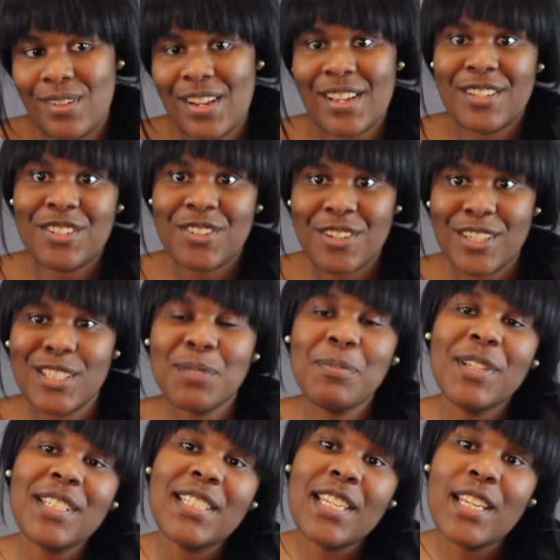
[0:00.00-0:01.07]
not tricks,
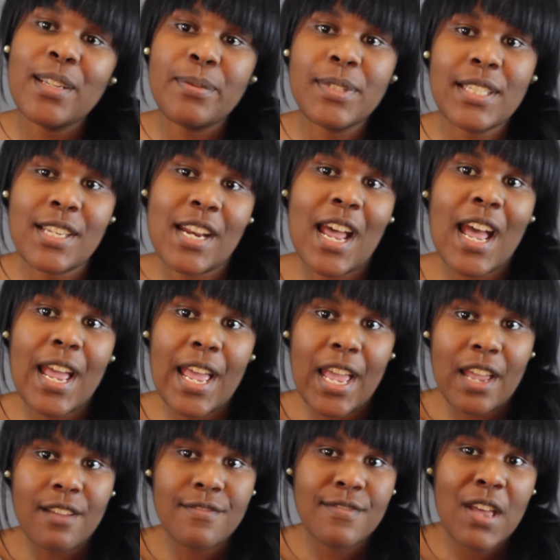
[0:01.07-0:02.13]
but tips that I
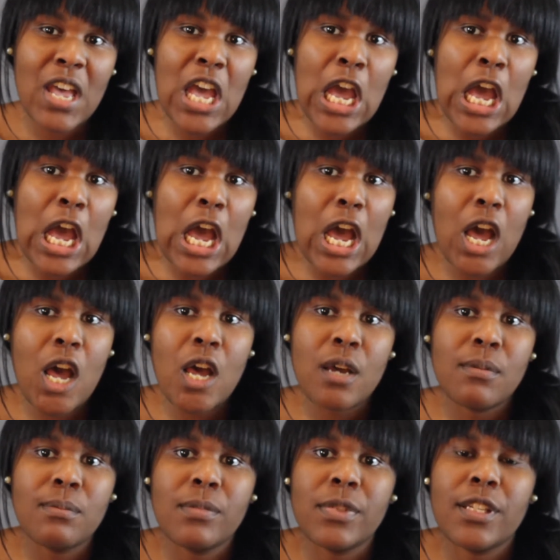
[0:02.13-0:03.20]

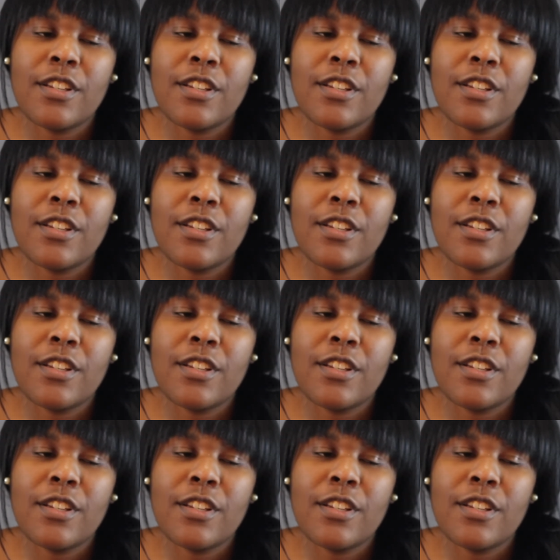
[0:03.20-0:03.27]
have.